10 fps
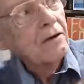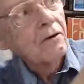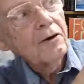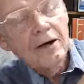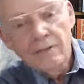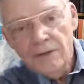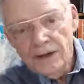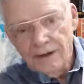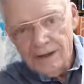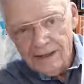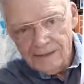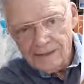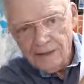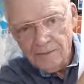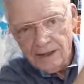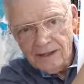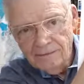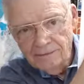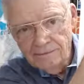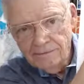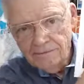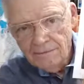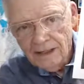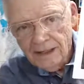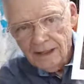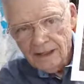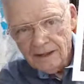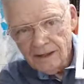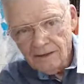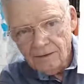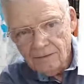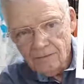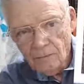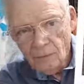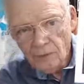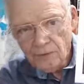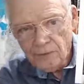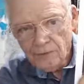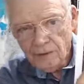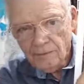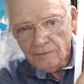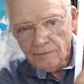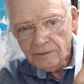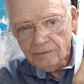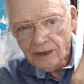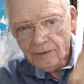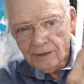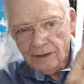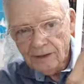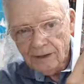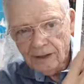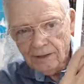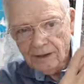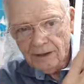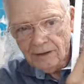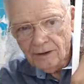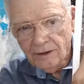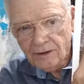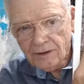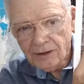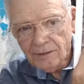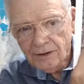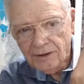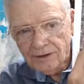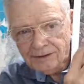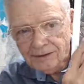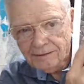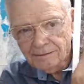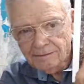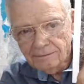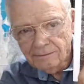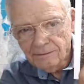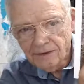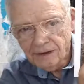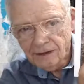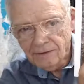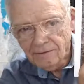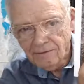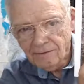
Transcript: Okay, up here is Capernaum, and down, whoops, I'm backward here. Down here is Tiberias. If I can,